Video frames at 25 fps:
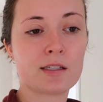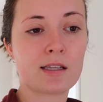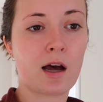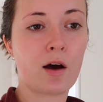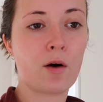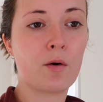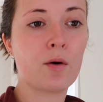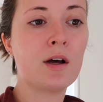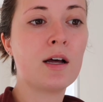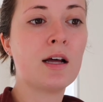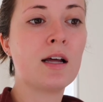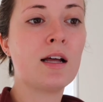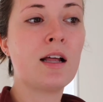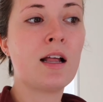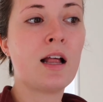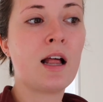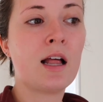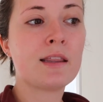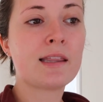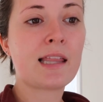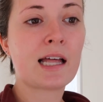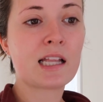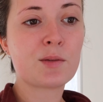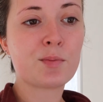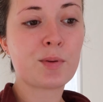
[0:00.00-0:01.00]
So
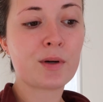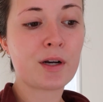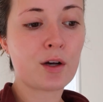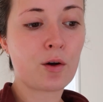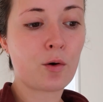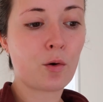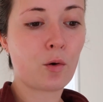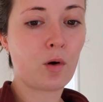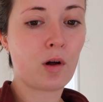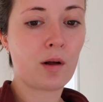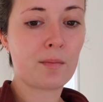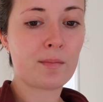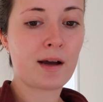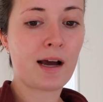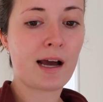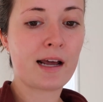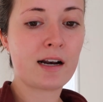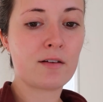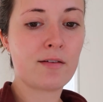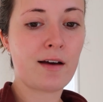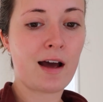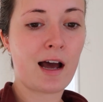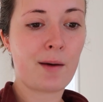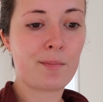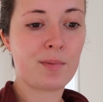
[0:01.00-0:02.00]
that's pretty cool. I'm kind
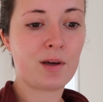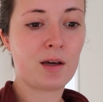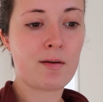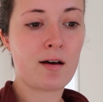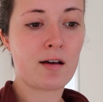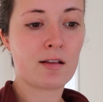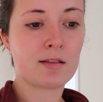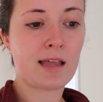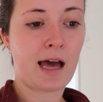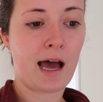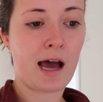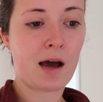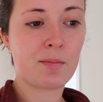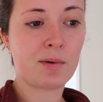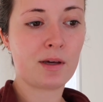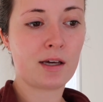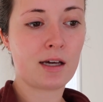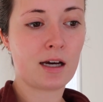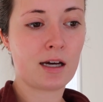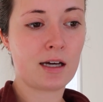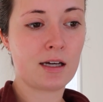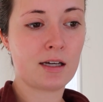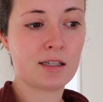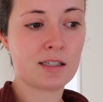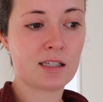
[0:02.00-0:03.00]
of happy about that
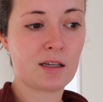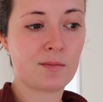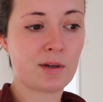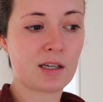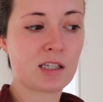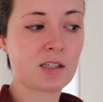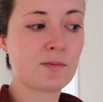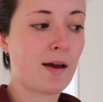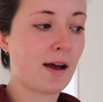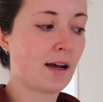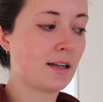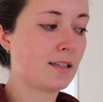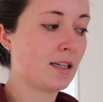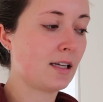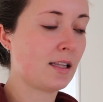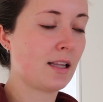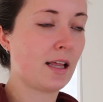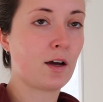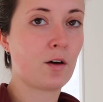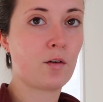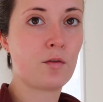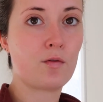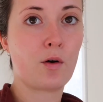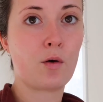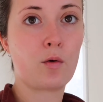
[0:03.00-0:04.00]
because I'm expecting
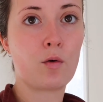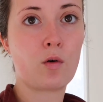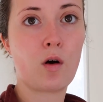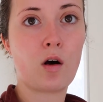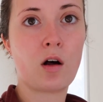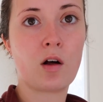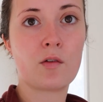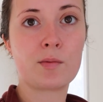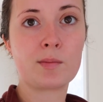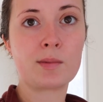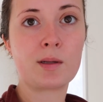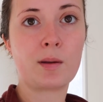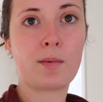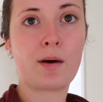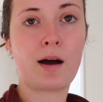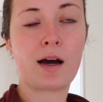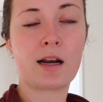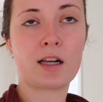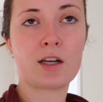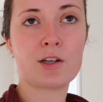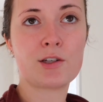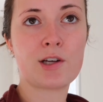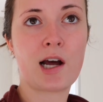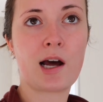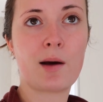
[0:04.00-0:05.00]
like a phone call from the
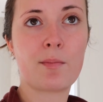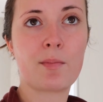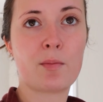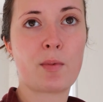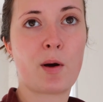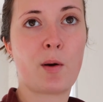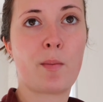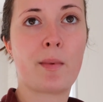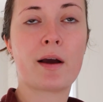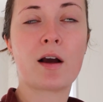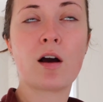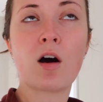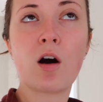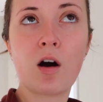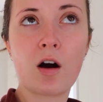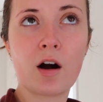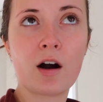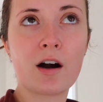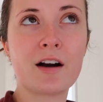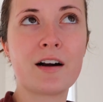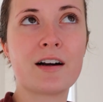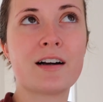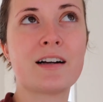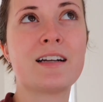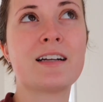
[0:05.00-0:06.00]
body shop about my
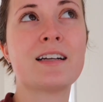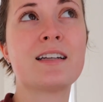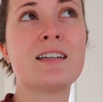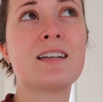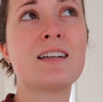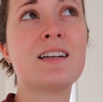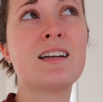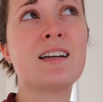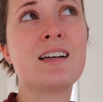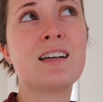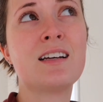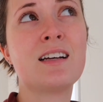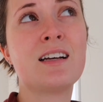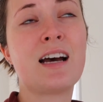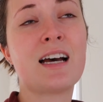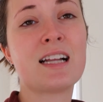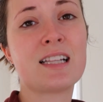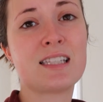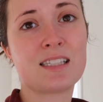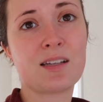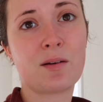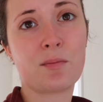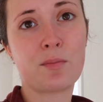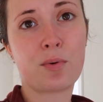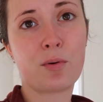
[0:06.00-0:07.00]
car
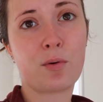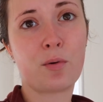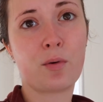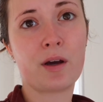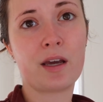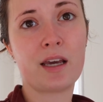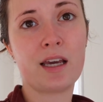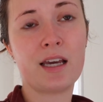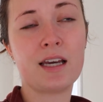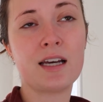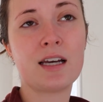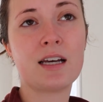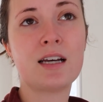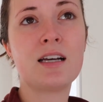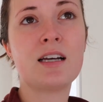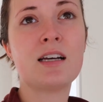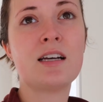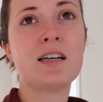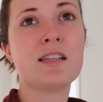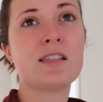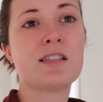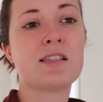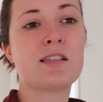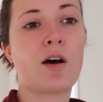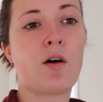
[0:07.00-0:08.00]
at some point.
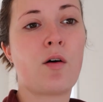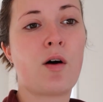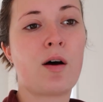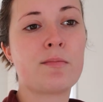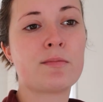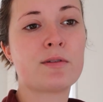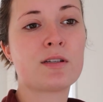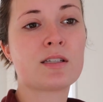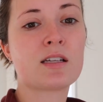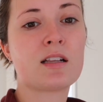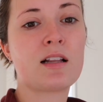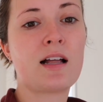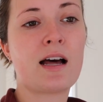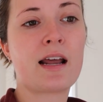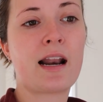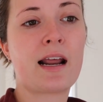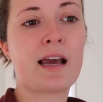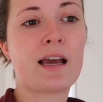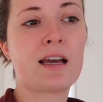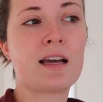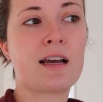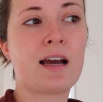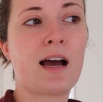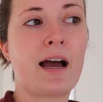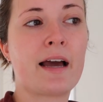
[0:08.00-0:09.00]
So I'm just glad I
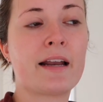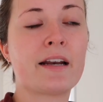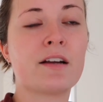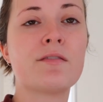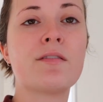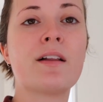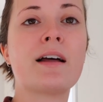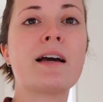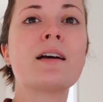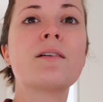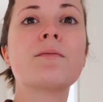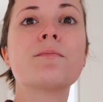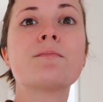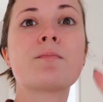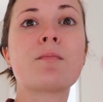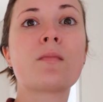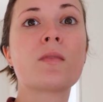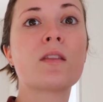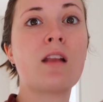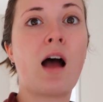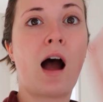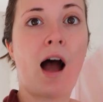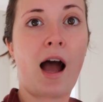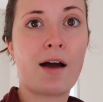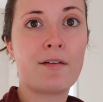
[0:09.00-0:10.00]
can kind of like
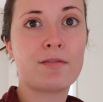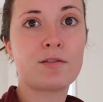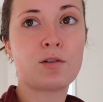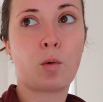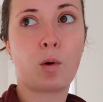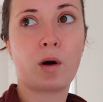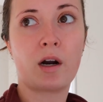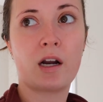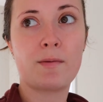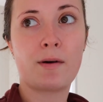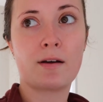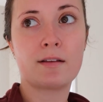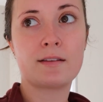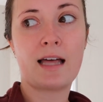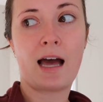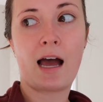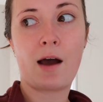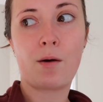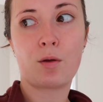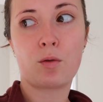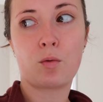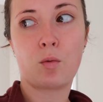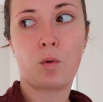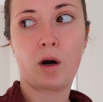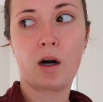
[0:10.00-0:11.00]
not have to worry about
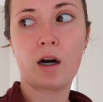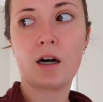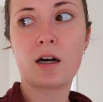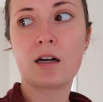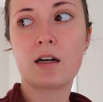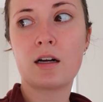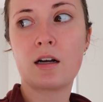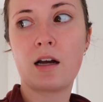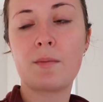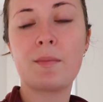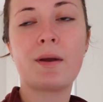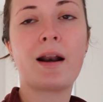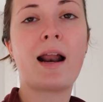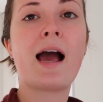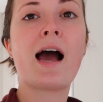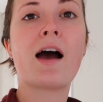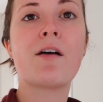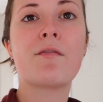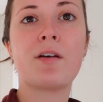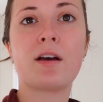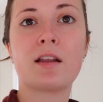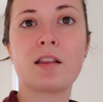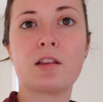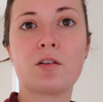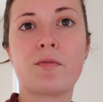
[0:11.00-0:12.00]
that with work. I mean, I
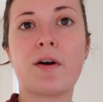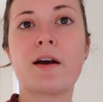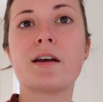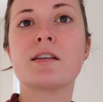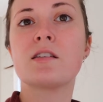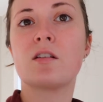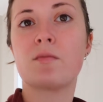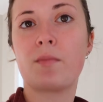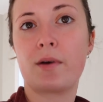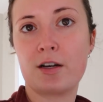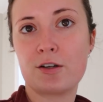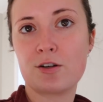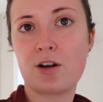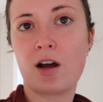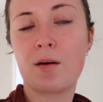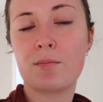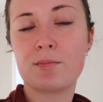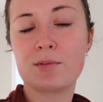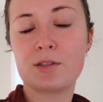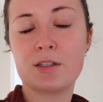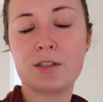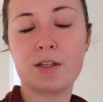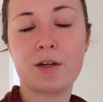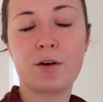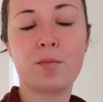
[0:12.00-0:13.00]
have like the rest of my job
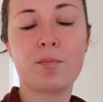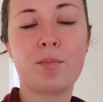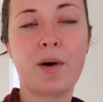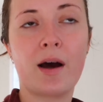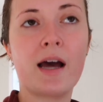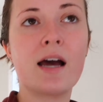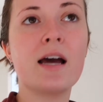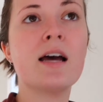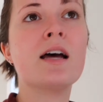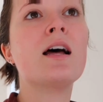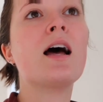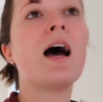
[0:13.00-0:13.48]
to do, but